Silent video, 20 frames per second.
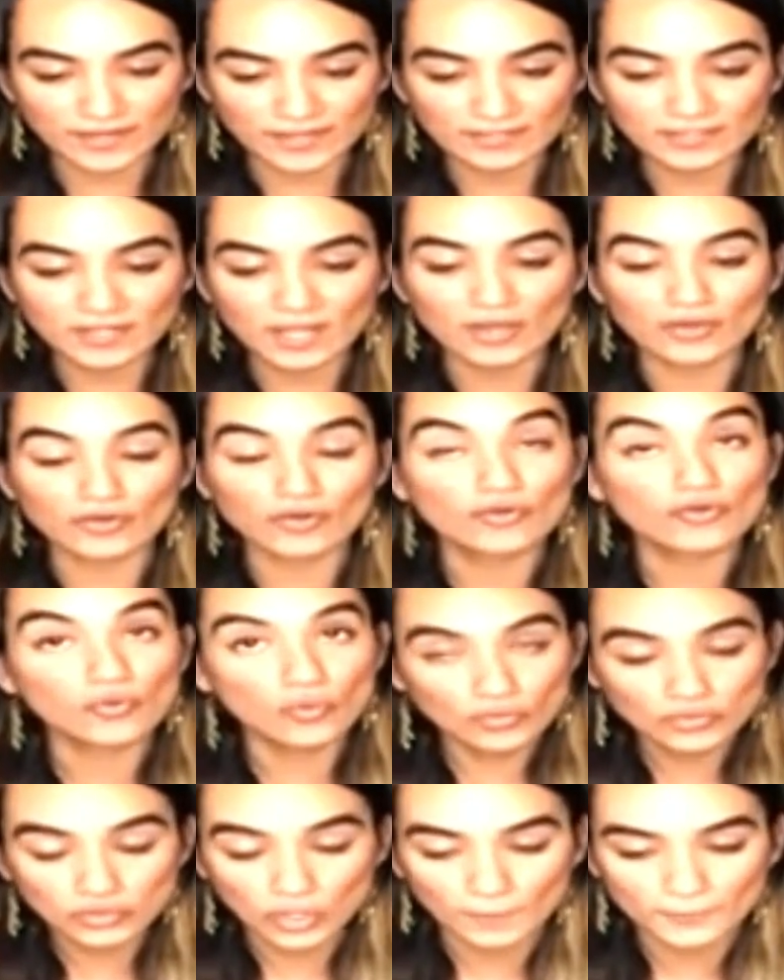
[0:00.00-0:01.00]
Fund
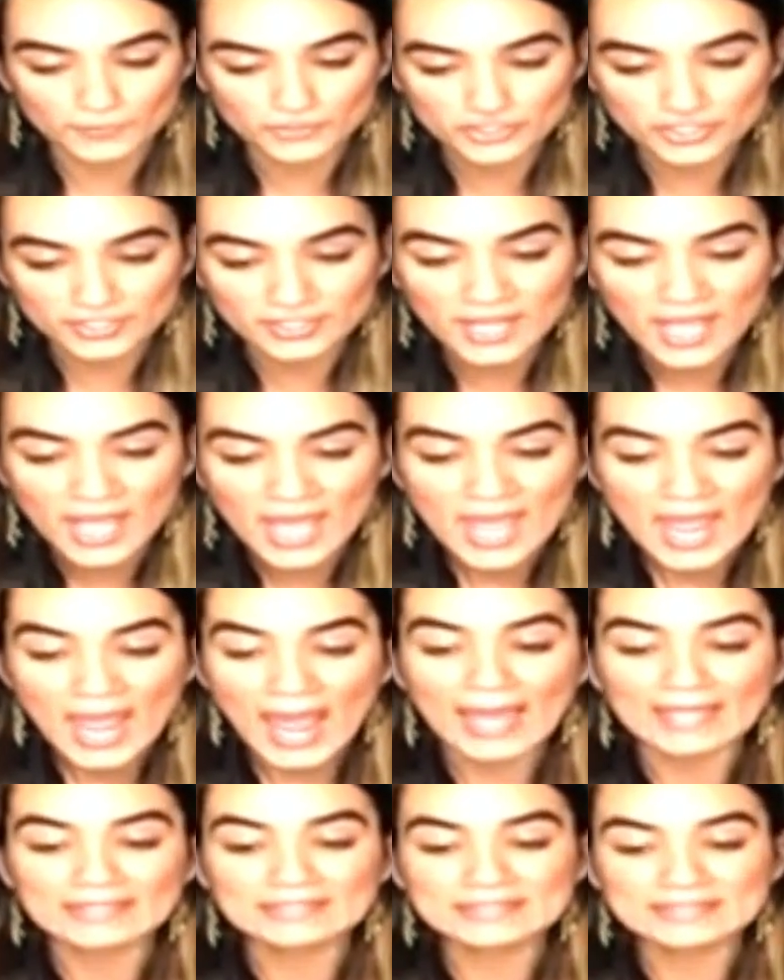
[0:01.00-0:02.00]
growth option
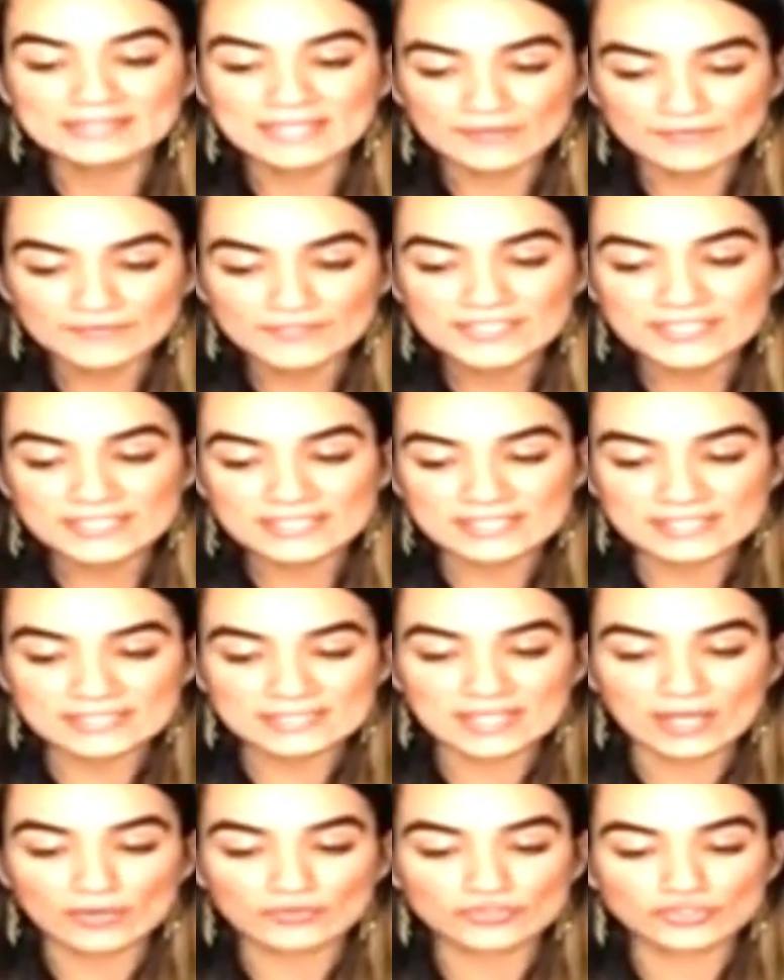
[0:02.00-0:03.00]
and
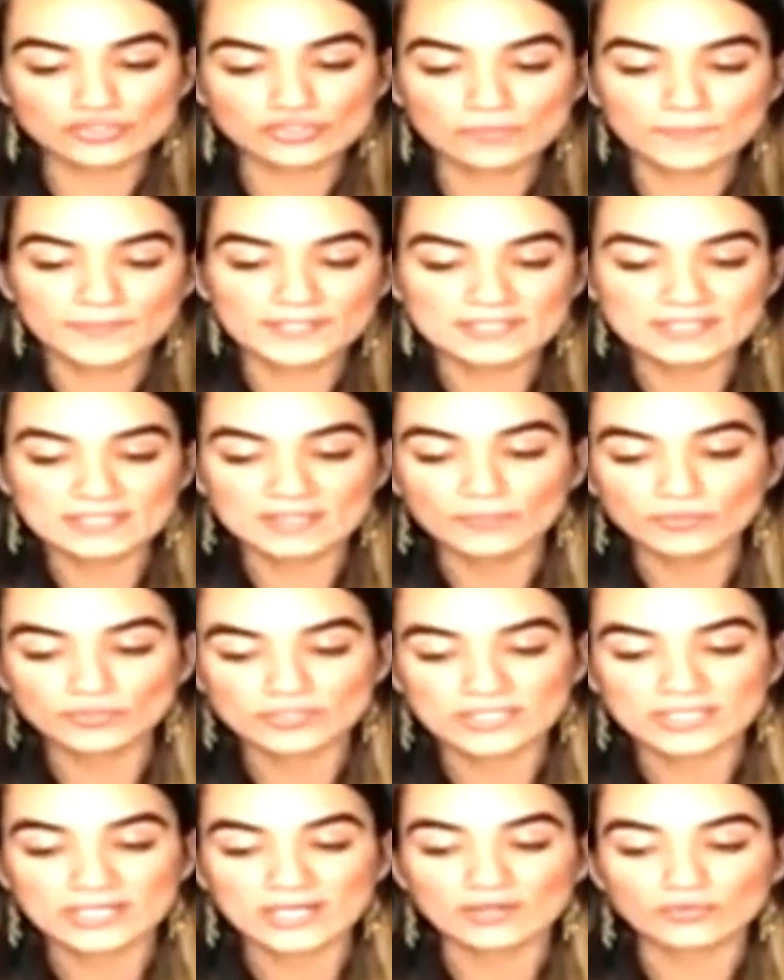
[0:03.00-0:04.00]
76,000 rupees in the
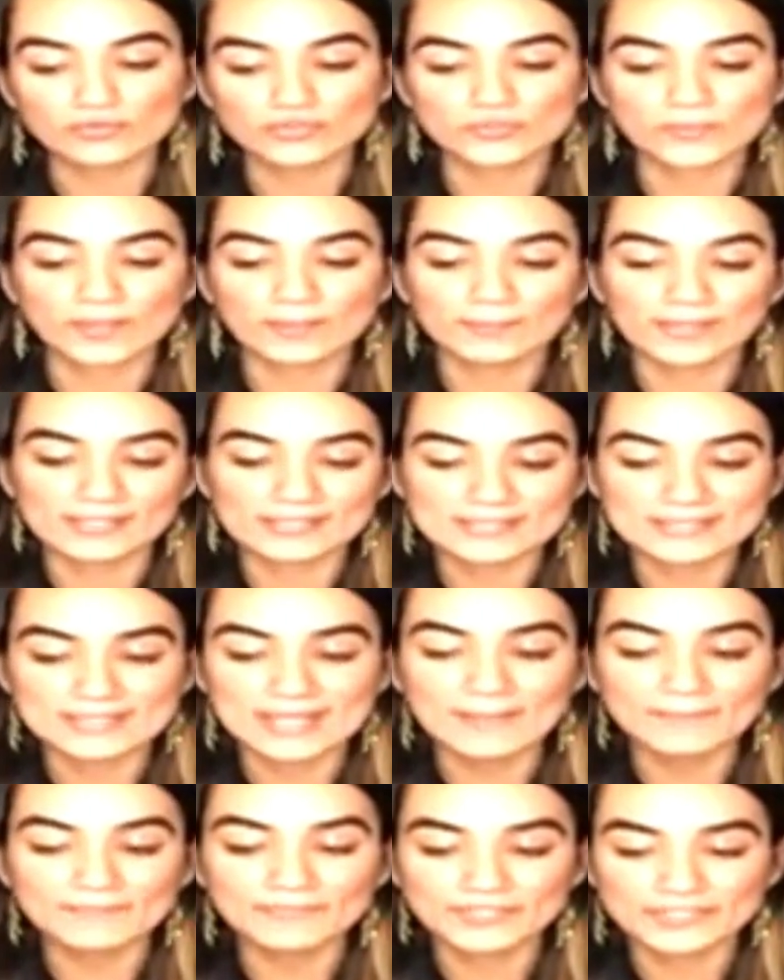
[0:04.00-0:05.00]
Motilal Oswal Multicap